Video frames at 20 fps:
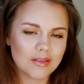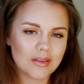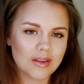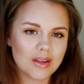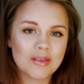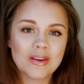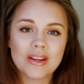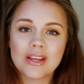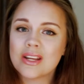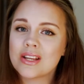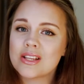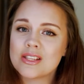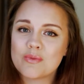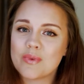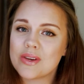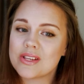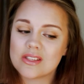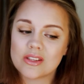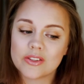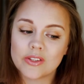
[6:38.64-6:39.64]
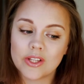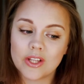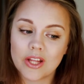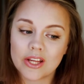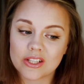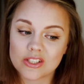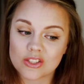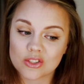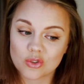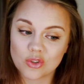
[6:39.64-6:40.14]
And it is basically
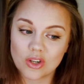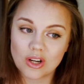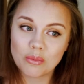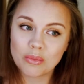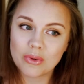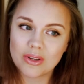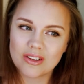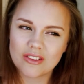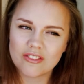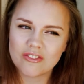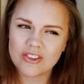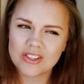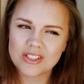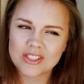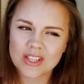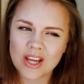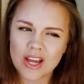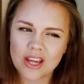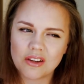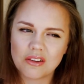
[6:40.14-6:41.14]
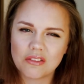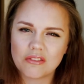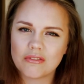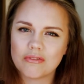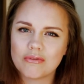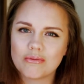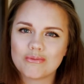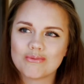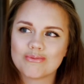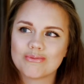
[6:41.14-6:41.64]
like a scrub, and it feels kind of,
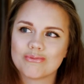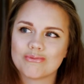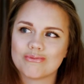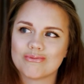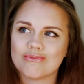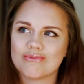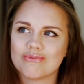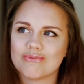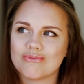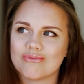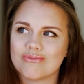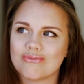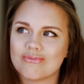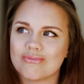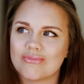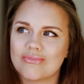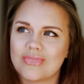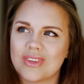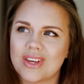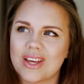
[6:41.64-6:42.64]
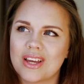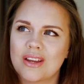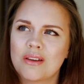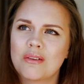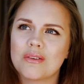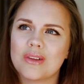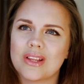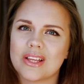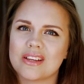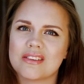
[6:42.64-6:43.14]
I
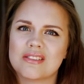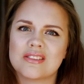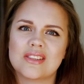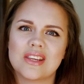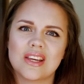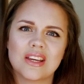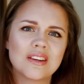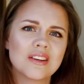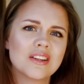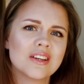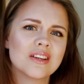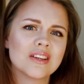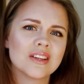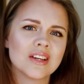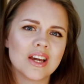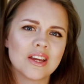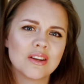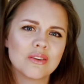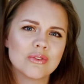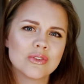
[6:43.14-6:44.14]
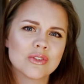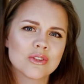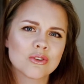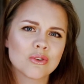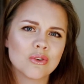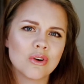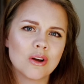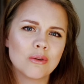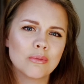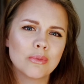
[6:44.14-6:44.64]
don't know, like a sandy kind of a
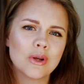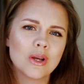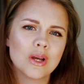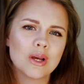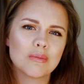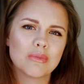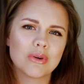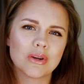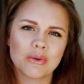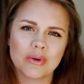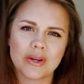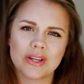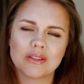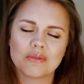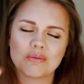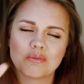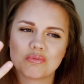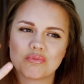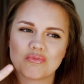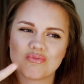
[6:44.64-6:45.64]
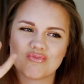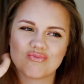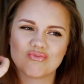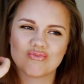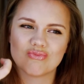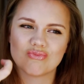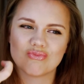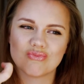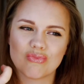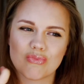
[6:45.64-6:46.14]
scrub, but quite
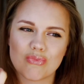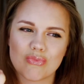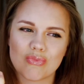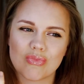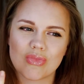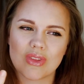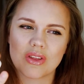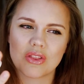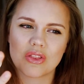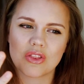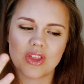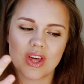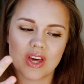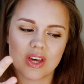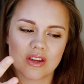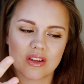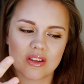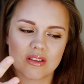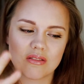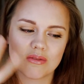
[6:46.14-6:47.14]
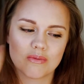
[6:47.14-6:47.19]
thick.